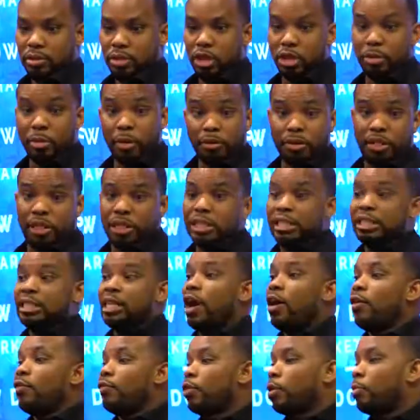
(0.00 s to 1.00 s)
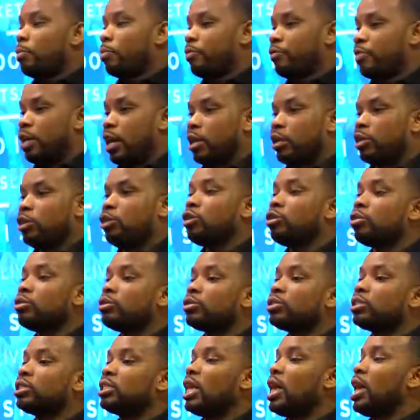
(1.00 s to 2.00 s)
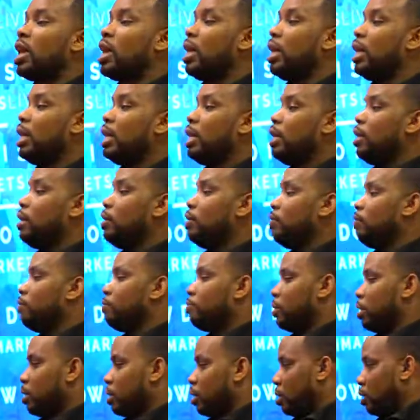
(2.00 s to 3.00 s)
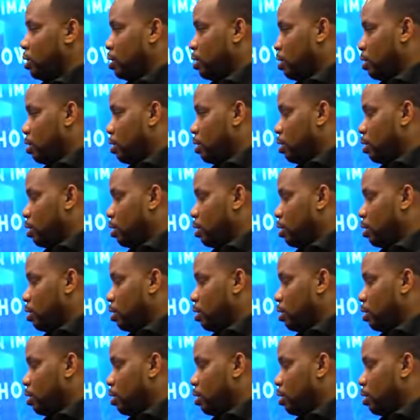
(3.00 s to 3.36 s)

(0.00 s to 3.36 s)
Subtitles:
You come over to the cell phone provider, you'll save money.